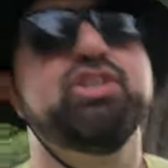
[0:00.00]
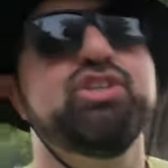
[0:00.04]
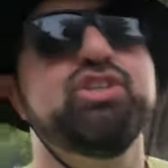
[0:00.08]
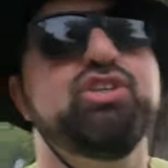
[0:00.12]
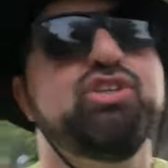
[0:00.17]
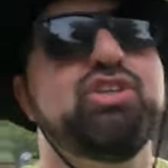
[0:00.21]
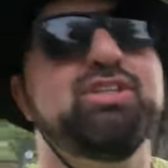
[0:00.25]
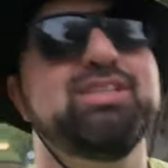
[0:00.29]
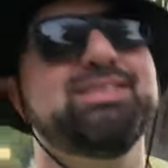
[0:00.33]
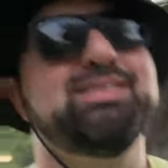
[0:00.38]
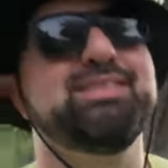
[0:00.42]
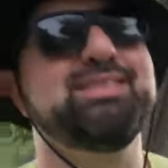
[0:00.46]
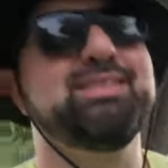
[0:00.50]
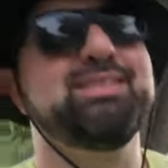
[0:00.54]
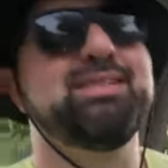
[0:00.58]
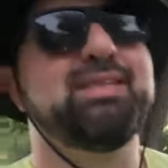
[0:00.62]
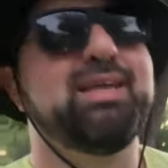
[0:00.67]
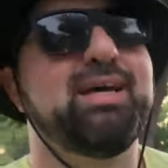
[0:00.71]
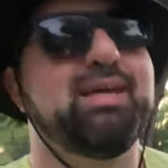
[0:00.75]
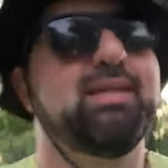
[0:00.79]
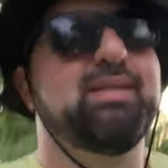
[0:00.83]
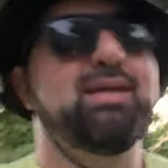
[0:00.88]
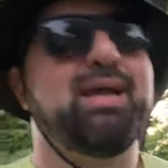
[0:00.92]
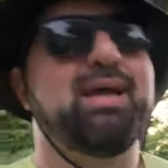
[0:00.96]
you can see
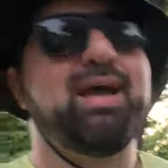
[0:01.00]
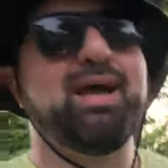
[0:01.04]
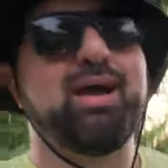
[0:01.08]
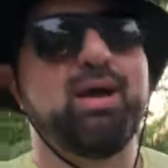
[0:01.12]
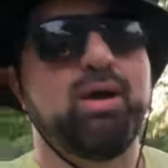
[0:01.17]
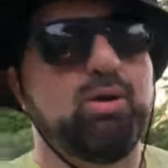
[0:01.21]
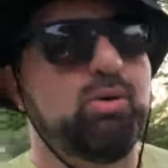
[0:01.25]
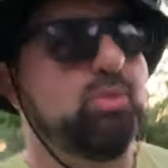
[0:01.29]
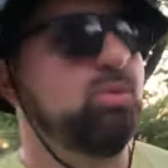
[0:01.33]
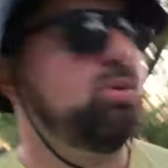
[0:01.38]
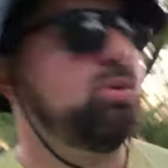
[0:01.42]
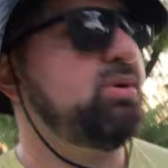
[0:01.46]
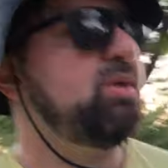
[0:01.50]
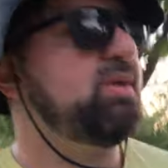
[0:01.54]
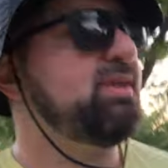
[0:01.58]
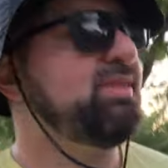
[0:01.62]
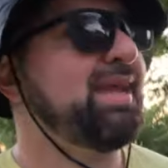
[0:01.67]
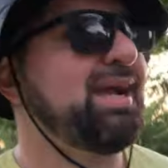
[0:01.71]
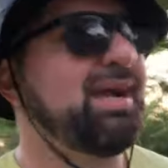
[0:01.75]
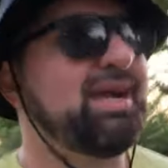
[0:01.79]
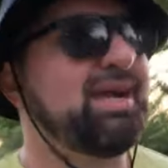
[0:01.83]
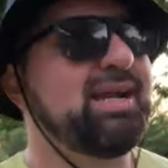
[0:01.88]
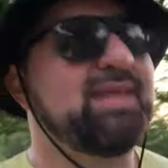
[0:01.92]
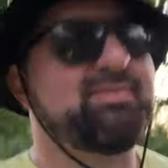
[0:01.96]
that how
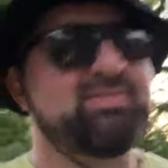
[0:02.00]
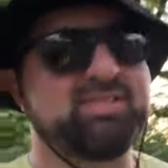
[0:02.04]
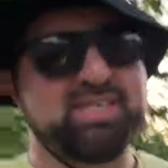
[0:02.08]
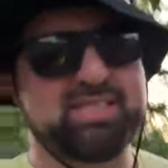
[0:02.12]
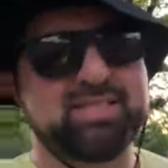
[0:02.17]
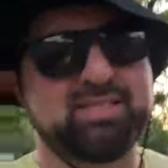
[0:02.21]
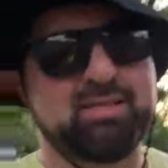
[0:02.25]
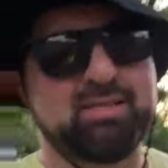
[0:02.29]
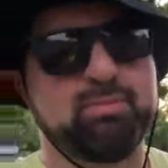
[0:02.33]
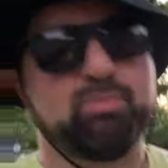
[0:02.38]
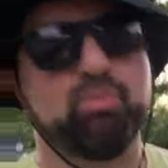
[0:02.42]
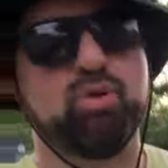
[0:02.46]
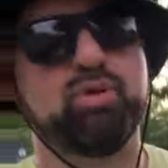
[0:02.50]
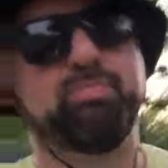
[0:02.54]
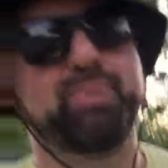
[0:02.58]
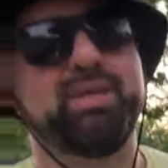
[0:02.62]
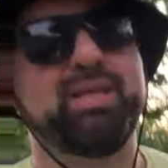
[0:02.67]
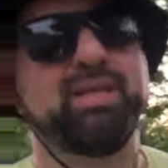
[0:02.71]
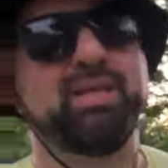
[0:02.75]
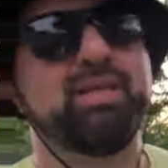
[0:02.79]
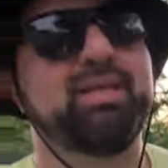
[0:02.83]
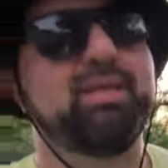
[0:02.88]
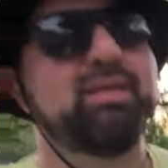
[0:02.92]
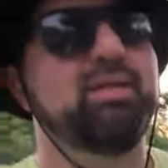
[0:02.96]
that kind of a system would
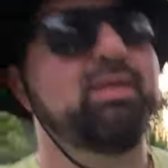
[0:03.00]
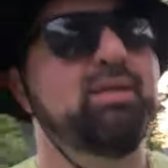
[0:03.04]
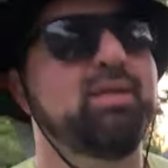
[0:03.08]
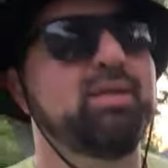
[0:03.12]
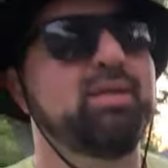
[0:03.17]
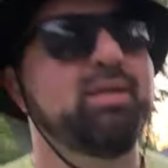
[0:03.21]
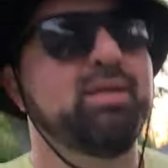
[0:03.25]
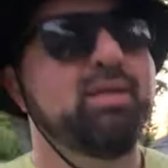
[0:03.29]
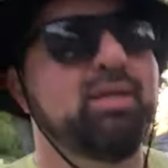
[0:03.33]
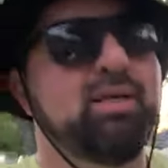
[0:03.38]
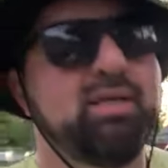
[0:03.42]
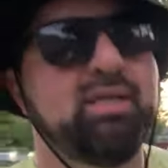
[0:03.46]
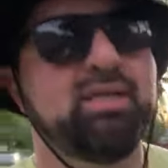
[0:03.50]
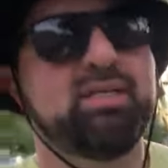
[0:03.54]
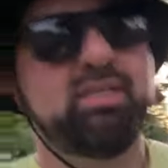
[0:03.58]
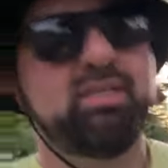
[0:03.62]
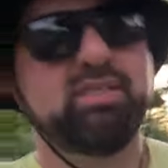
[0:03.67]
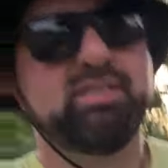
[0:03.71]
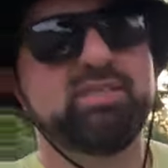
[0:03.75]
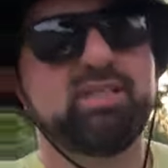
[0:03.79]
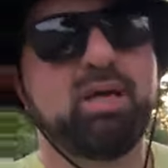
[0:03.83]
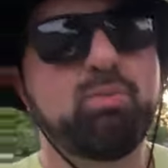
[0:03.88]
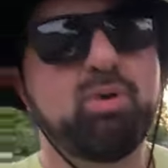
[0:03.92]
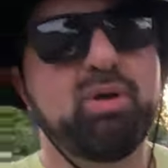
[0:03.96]
be
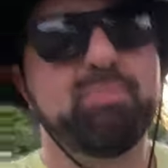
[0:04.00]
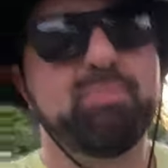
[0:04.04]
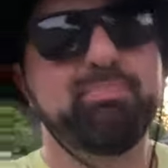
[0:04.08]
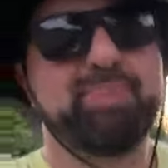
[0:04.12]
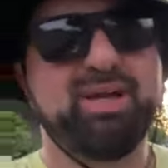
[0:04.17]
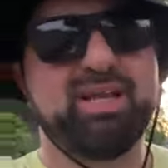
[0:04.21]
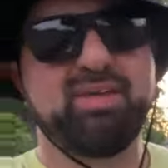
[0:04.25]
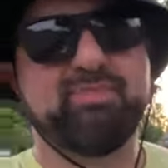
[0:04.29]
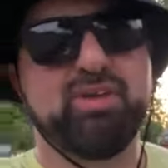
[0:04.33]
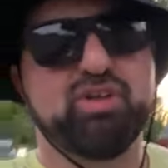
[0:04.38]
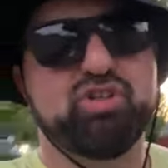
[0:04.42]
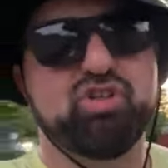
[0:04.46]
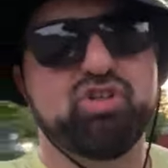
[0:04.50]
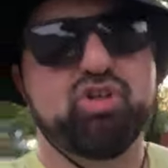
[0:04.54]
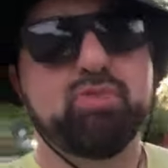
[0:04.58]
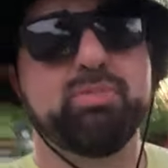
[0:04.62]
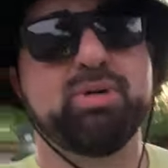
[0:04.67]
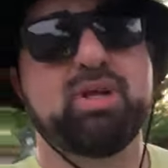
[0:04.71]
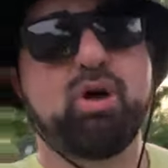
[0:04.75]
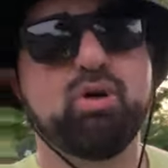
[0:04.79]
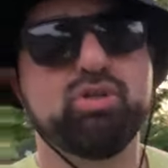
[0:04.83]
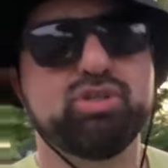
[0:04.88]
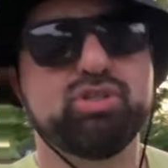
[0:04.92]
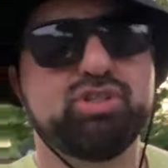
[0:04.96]
somewhat beneficial,
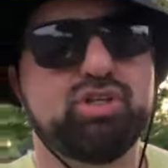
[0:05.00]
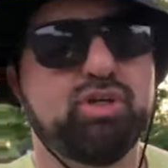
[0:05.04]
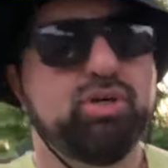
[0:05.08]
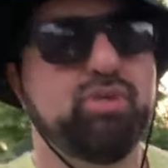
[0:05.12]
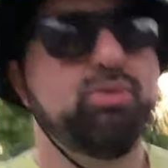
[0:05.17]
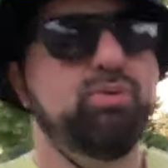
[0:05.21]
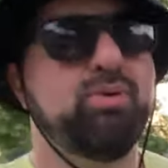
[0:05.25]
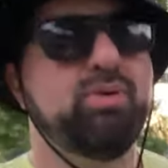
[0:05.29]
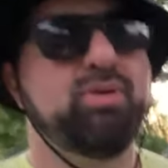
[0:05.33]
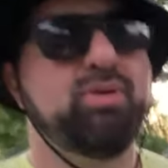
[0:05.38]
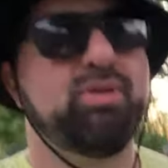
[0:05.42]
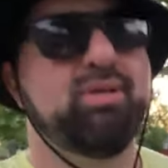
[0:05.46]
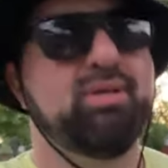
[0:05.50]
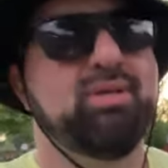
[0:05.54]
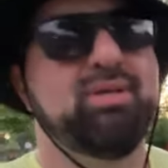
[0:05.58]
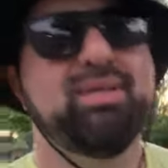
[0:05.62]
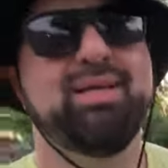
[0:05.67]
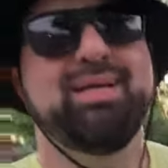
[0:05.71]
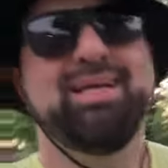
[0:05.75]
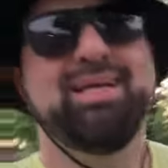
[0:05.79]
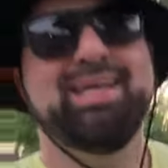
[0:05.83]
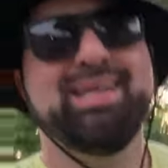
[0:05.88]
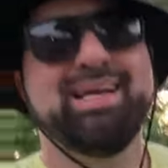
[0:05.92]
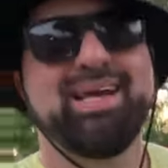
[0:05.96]
but also
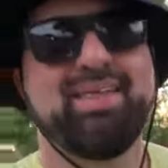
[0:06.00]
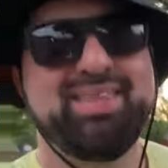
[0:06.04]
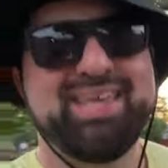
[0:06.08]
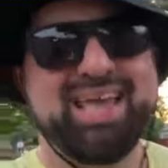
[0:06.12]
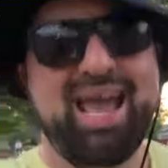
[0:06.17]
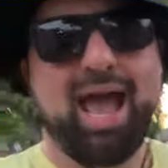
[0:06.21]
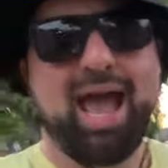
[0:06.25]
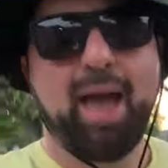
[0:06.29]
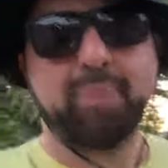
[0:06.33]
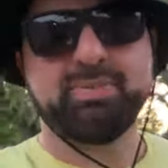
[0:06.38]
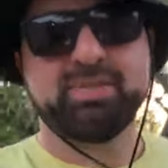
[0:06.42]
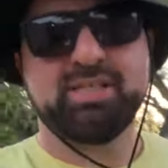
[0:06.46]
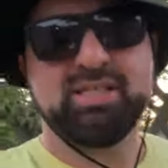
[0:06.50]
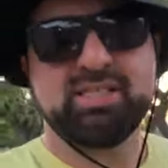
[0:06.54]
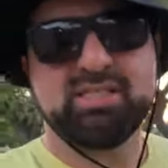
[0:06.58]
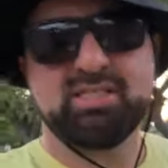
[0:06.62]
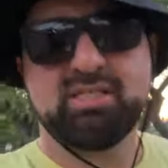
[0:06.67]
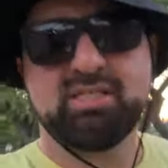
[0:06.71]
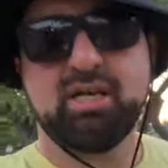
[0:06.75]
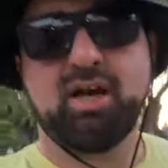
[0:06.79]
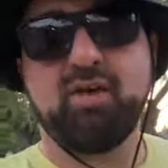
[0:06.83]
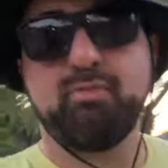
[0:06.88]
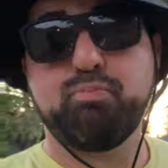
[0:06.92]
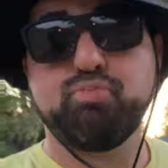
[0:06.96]
in the
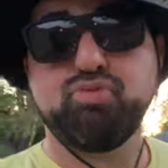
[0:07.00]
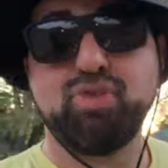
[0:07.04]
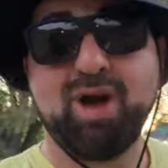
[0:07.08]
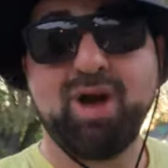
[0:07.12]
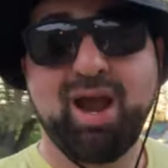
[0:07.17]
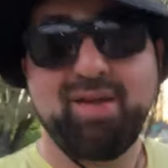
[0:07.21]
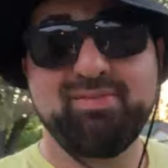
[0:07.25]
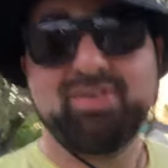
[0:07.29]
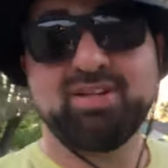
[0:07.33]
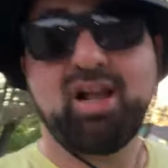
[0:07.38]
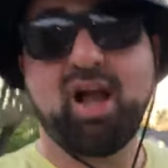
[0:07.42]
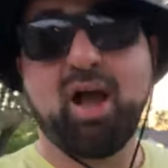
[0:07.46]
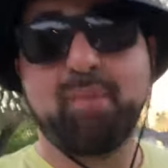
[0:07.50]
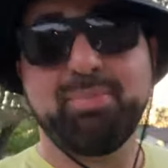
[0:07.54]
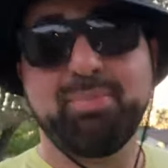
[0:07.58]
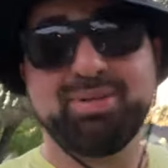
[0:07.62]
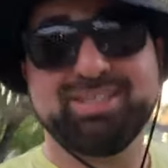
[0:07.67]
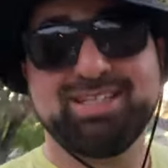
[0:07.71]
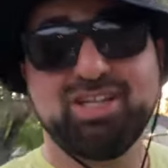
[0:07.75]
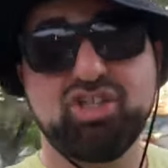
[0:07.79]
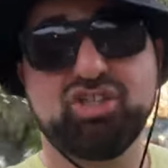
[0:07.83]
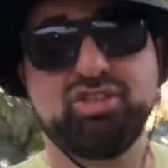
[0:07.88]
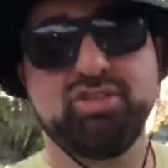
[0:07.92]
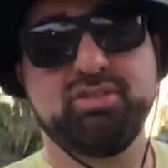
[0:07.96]
absence of private
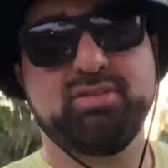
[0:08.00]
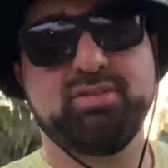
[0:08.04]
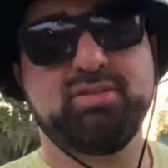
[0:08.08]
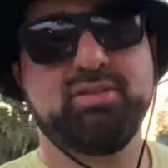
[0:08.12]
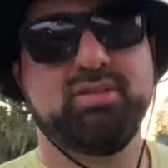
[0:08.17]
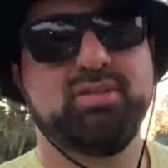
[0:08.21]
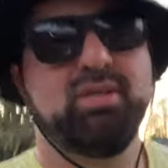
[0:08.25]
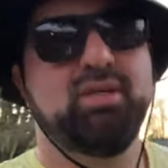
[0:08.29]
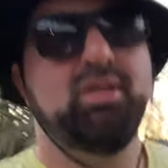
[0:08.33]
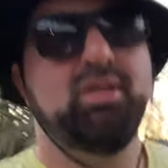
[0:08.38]
competition